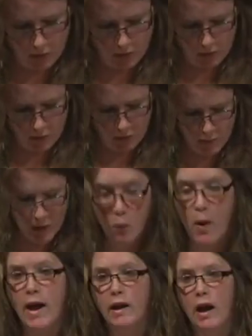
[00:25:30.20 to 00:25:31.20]
To be
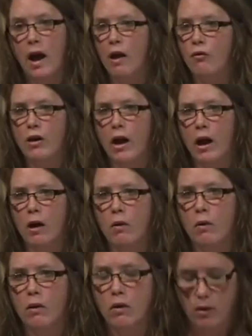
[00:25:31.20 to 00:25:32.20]
awake every
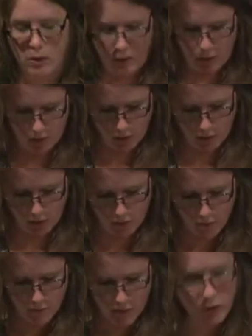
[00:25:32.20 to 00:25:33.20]
hour,
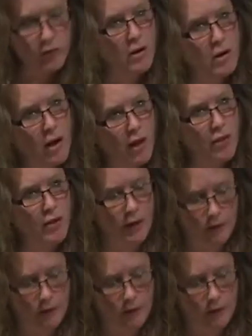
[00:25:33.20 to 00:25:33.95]
to miss nothing.